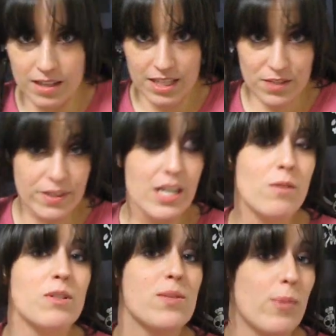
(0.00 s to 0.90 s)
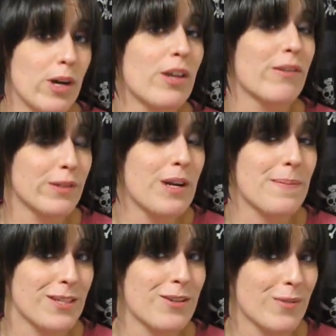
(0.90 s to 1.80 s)
This video will spoil through
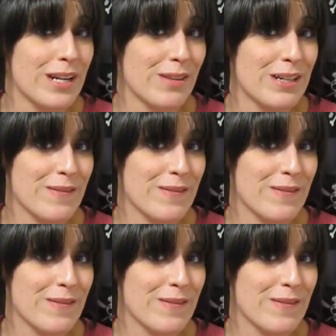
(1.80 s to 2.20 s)
episode twenty-three